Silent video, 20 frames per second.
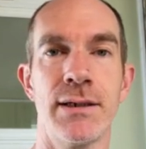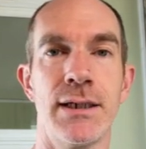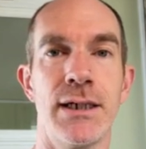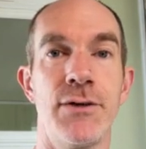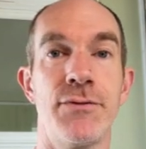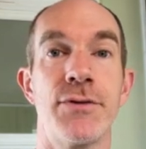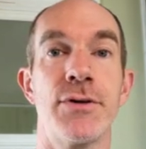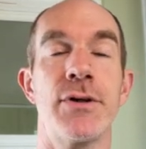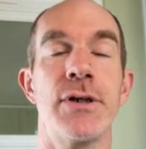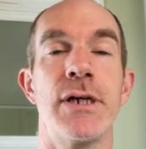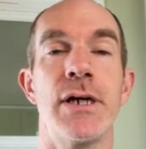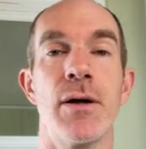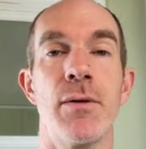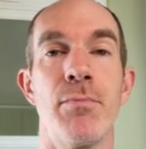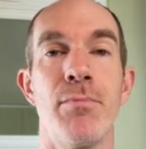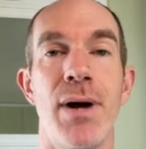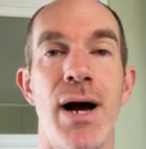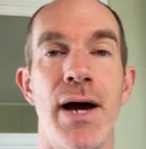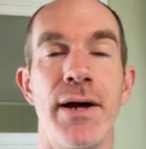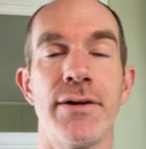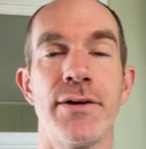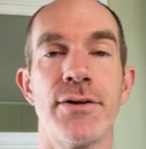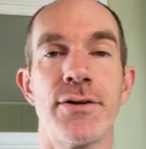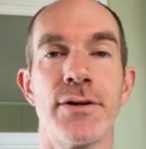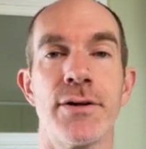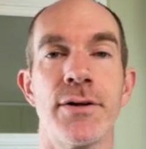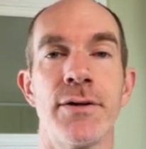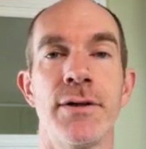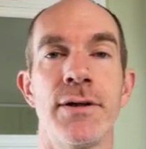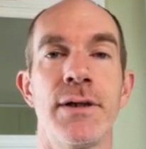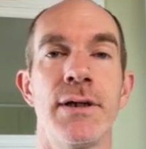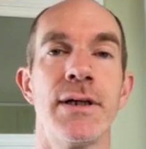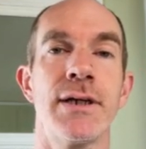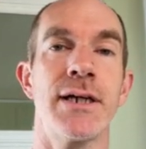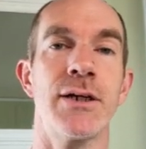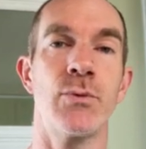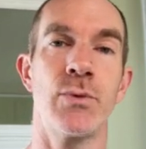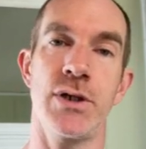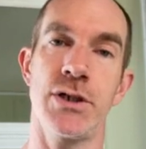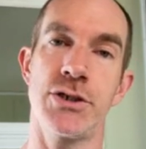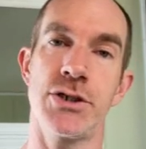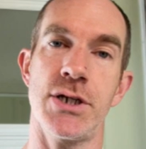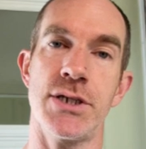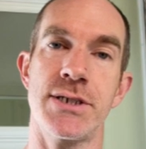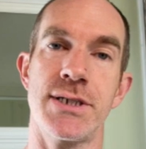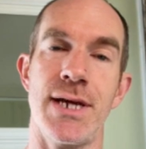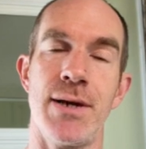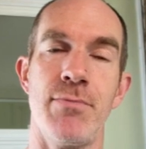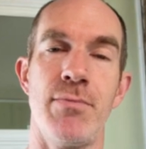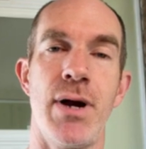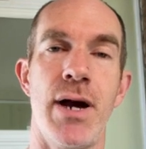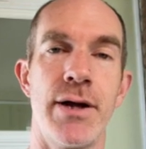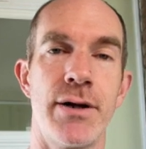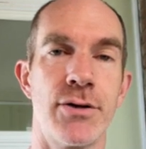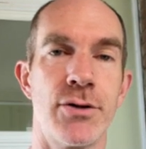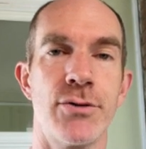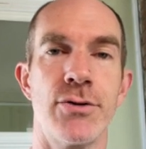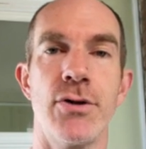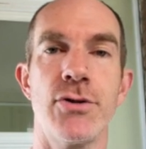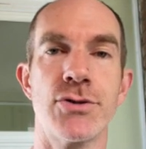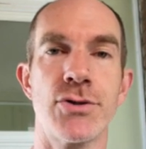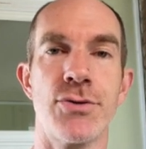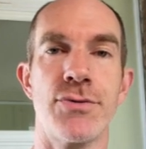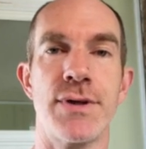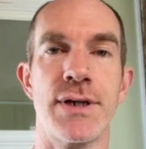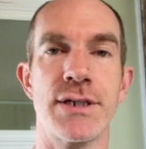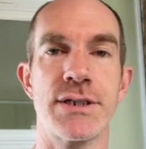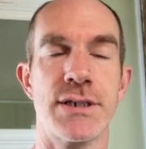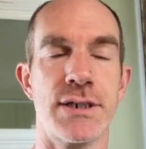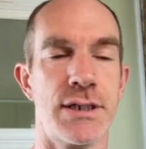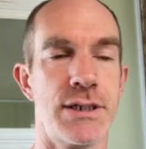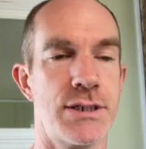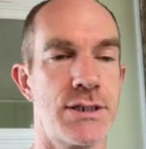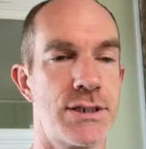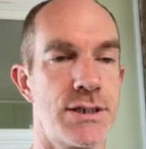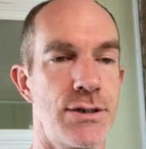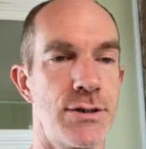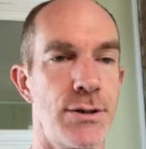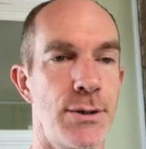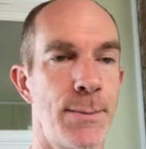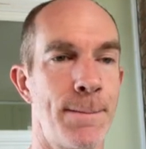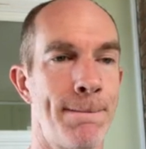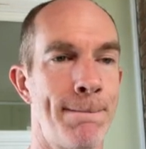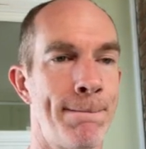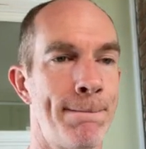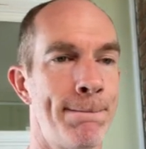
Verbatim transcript: If they're near a monitor, can we adjust that monitor? Those are things to consider.